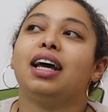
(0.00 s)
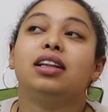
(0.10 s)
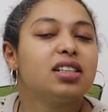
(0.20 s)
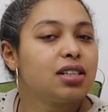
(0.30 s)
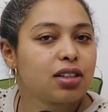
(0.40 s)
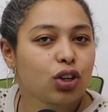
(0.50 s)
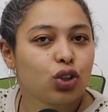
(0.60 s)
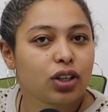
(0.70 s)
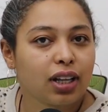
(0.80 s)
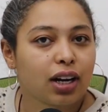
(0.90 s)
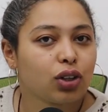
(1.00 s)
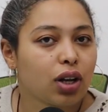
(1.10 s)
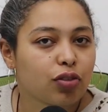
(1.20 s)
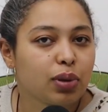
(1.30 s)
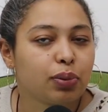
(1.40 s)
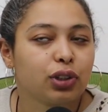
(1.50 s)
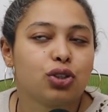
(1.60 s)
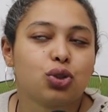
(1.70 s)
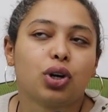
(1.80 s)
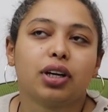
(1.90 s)
And this is the look that a lot of people
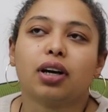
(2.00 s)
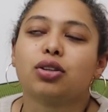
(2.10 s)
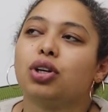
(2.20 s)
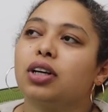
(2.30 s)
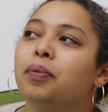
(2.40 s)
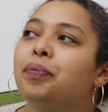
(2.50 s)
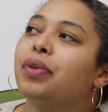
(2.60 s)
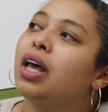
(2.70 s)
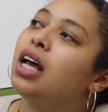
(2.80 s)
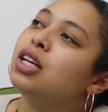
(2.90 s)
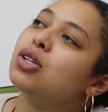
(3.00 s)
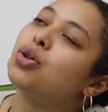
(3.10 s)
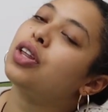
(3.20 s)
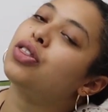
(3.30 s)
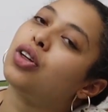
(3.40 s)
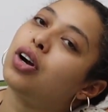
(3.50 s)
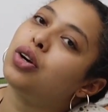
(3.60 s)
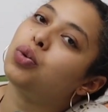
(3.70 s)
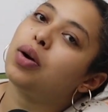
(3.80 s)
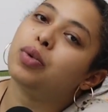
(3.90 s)
enjoy, actually. So the
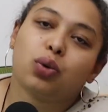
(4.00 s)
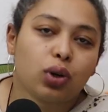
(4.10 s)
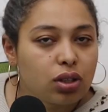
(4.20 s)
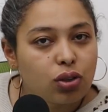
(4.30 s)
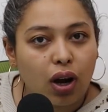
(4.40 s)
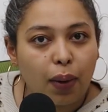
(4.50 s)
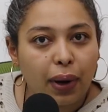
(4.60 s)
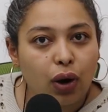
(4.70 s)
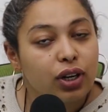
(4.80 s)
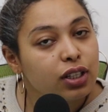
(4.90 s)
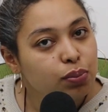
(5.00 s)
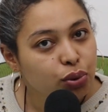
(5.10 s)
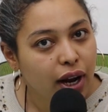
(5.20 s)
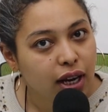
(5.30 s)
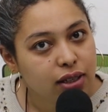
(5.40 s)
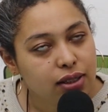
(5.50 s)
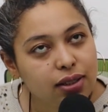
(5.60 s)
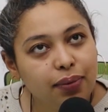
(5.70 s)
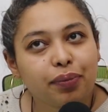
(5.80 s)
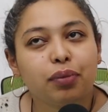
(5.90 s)
third one we're going to talk about is braid.
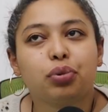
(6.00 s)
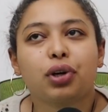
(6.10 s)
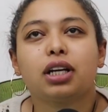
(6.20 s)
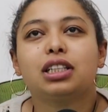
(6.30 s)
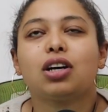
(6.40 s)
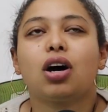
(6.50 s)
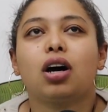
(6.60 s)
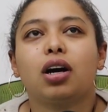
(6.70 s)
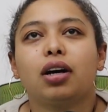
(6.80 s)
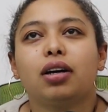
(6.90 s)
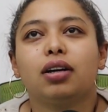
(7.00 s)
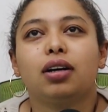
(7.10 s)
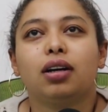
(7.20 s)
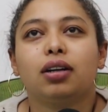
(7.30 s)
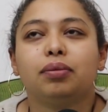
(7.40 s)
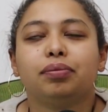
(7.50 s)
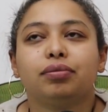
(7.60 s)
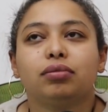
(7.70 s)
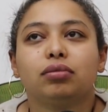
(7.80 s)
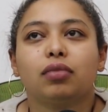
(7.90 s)
Braids are
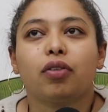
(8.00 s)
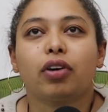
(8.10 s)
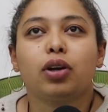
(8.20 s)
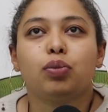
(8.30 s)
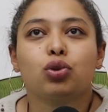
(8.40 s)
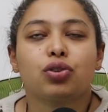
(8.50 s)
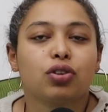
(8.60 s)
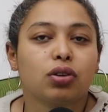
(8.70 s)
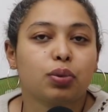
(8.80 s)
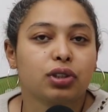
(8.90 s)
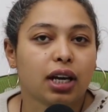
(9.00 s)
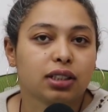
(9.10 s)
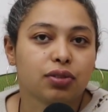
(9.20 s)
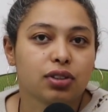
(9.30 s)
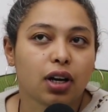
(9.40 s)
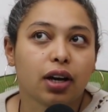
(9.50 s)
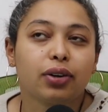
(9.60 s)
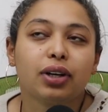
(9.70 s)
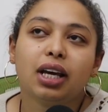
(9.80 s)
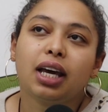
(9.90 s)
very beautiful protective style.